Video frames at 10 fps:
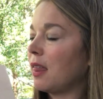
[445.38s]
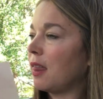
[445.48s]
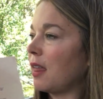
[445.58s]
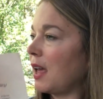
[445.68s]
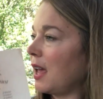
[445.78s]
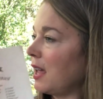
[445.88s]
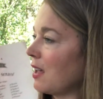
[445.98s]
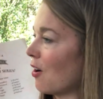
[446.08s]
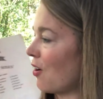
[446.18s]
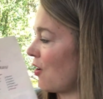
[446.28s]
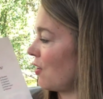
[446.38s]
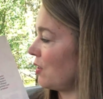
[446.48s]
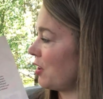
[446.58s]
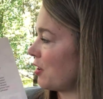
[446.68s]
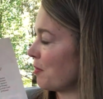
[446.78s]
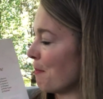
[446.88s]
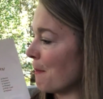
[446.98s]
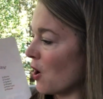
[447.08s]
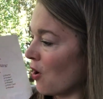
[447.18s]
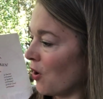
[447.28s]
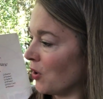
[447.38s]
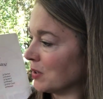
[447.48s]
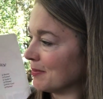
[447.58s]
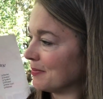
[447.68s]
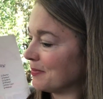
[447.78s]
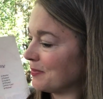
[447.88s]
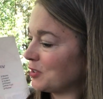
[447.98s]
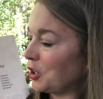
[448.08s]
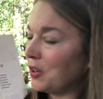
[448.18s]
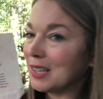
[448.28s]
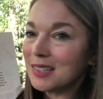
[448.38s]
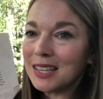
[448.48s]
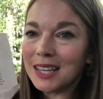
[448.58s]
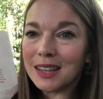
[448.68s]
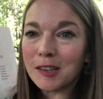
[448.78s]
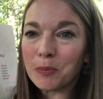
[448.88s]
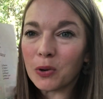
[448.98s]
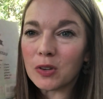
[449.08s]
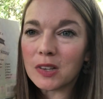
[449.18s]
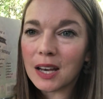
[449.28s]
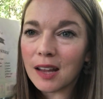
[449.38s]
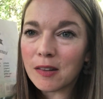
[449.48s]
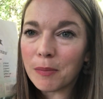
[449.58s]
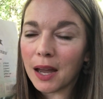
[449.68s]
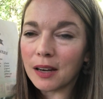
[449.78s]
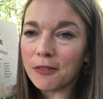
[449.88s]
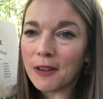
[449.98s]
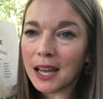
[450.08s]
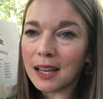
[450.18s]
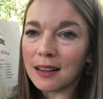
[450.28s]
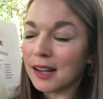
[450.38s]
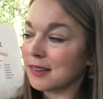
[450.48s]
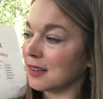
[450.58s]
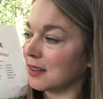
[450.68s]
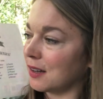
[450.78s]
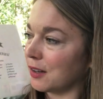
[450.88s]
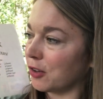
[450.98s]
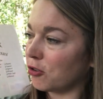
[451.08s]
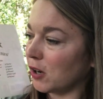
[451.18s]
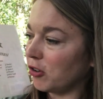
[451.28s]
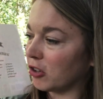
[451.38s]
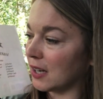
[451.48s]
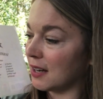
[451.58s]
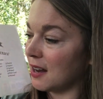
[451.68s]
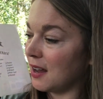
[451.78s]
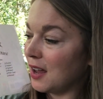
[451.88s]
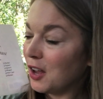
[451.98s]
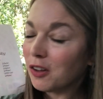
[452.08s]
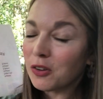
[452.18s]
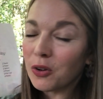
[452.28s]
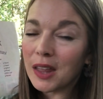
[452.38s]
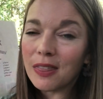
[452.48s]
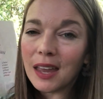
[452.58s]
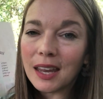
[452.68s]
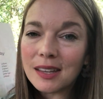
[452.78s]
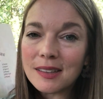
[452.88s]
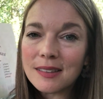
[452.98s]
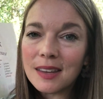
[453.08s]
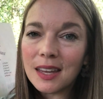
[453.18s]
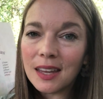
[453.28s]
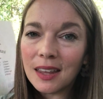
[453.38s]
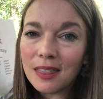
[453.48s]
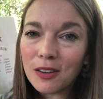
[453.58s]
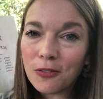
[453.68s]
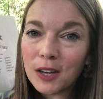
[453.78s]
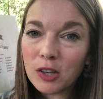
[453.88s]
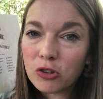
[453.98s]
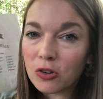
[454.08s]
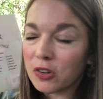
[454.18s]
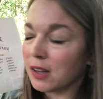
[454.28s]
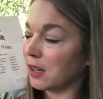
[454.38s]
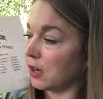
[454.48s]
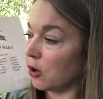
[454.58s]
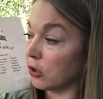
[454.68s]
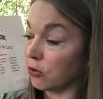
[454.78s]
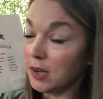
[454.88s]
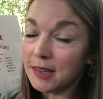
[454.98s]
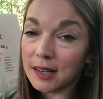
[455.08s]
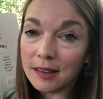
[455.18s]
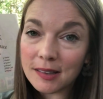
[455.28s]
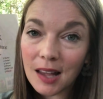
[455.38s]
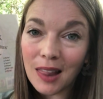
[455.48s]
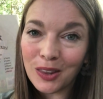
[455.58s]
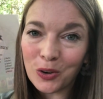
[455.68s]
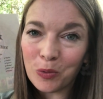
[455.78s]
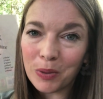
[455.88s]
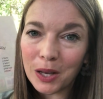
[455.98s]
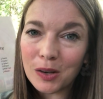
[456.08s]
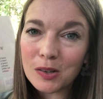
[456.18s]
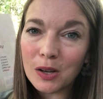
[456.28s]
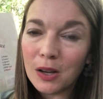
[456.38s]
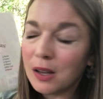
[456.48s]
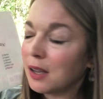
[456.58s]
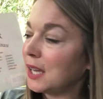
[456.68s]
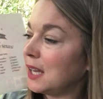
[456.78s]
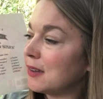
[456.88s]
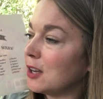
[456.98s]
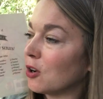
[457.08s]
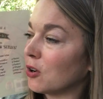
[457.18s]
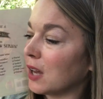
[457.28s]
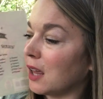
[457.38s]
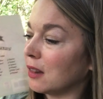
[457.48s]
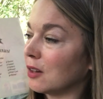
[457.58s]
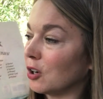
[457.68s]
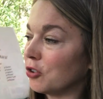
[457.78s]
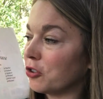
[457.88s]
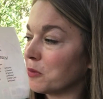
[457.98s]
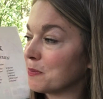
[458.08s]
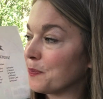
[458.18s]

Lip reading: They are small. So you can see this person has a magnifying glass in the illustration so that they can see the features and the characteristics a little bit easier and larger.